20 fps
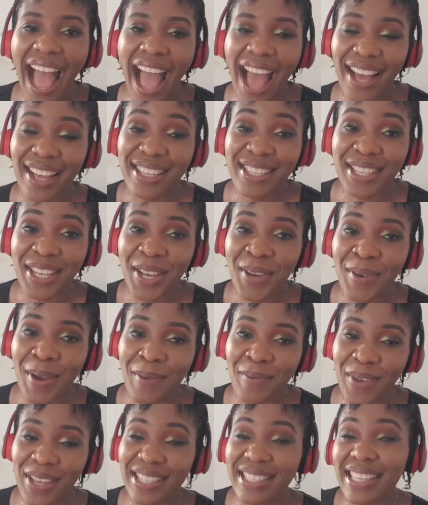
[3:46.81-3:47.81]
I'll see you,
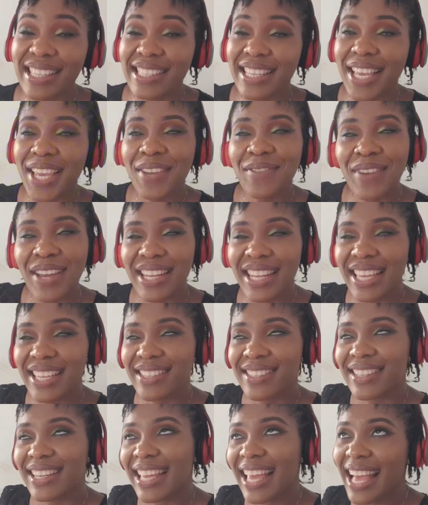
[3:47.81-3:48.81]
my besties, in my
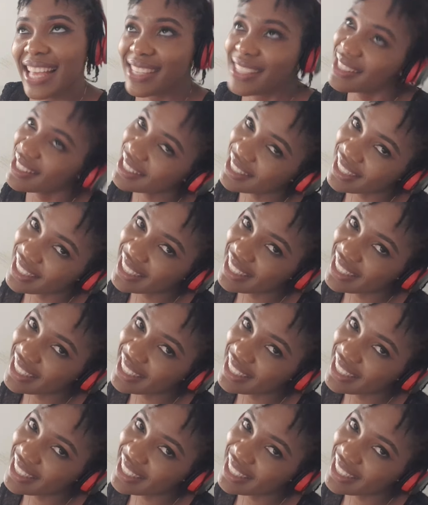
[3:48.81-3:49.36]
next reaction.